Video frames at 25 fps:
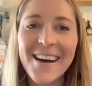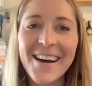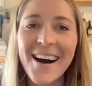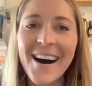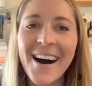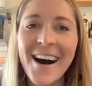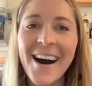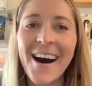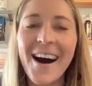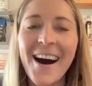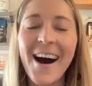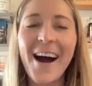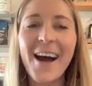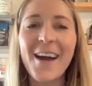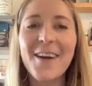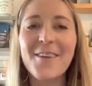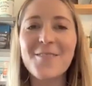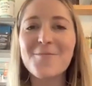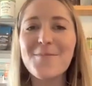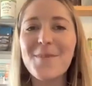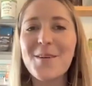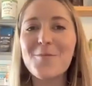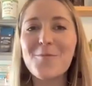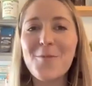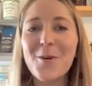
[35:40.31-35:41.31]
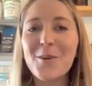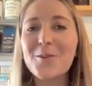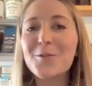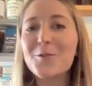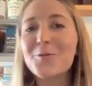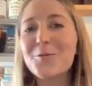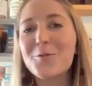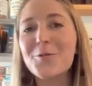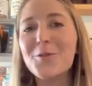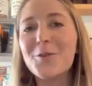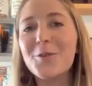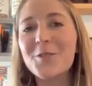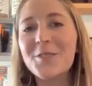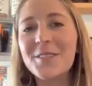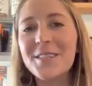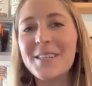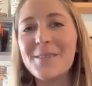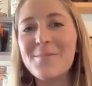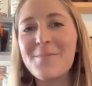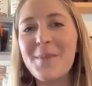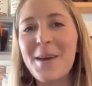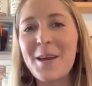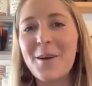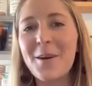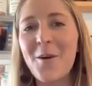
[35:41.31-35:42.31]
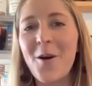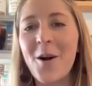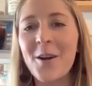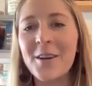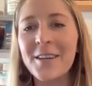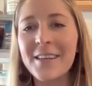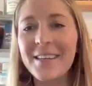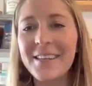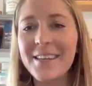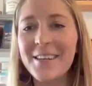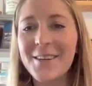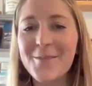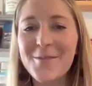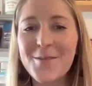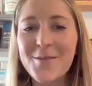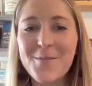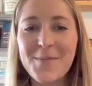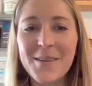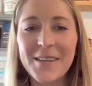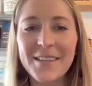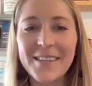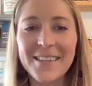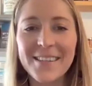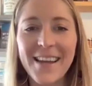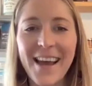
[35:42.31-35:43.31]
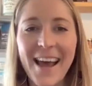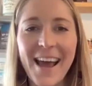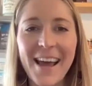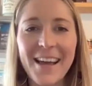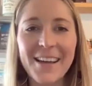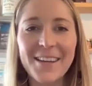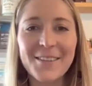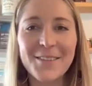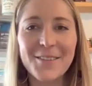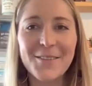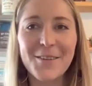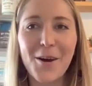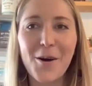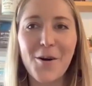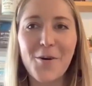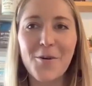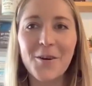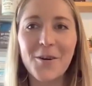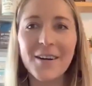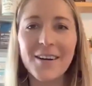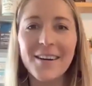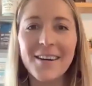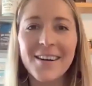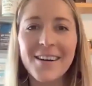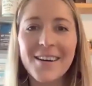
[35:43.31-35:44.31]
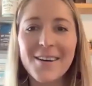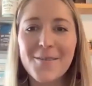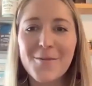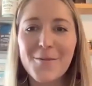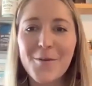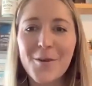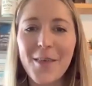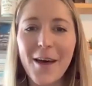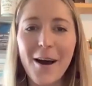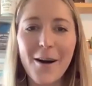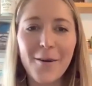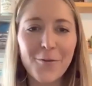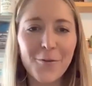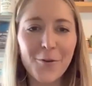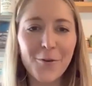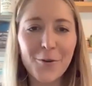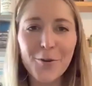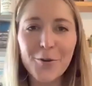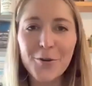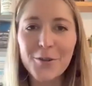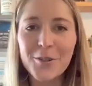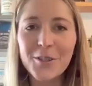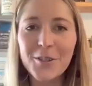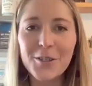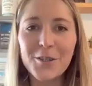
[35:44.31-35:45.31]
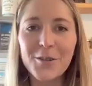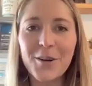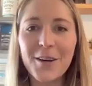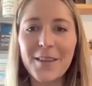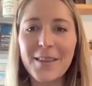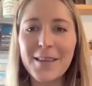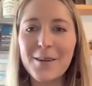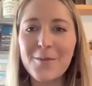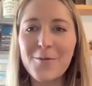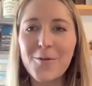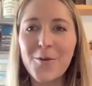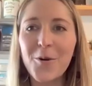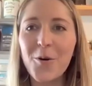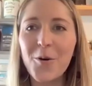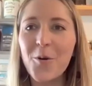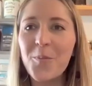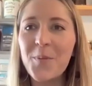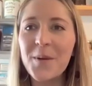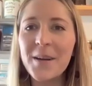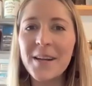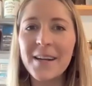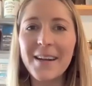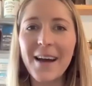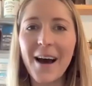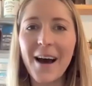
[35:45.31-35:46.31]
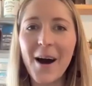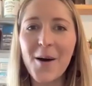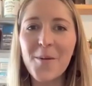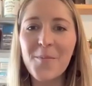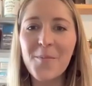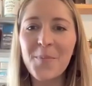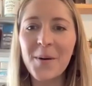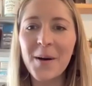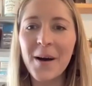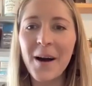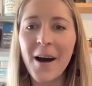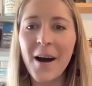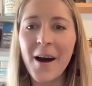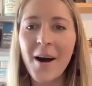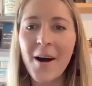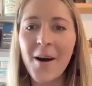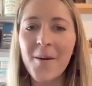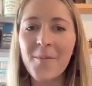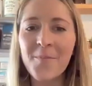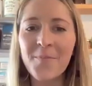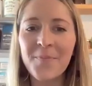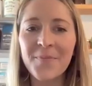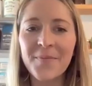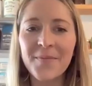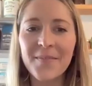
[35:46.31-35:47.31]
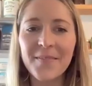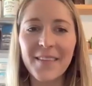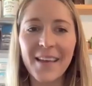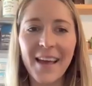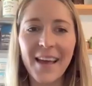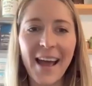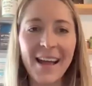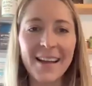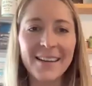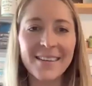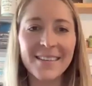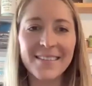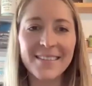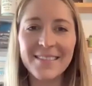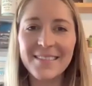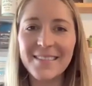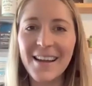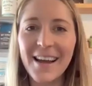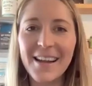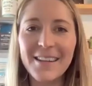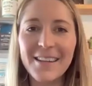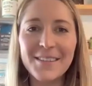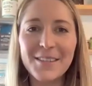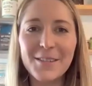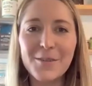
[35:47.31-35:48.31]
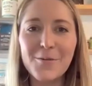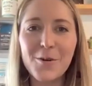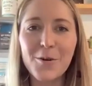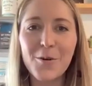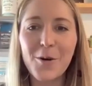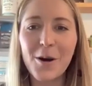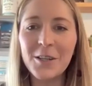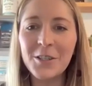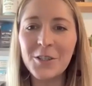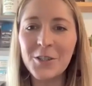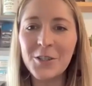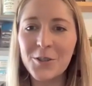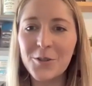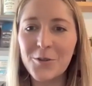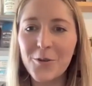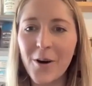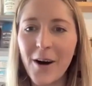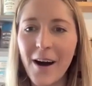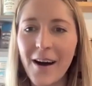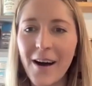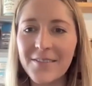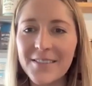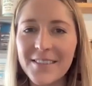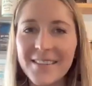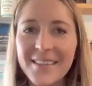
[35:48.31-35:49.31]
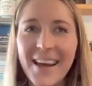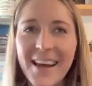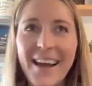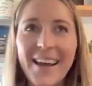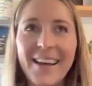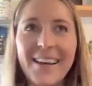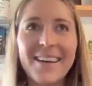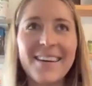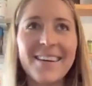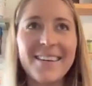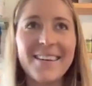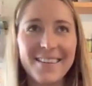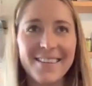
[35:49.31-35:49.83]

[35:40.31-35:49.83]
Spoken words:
I have my wonderful teammate Connie here with me today. So without further ado, I think we'll open it up and see what questions you all have today.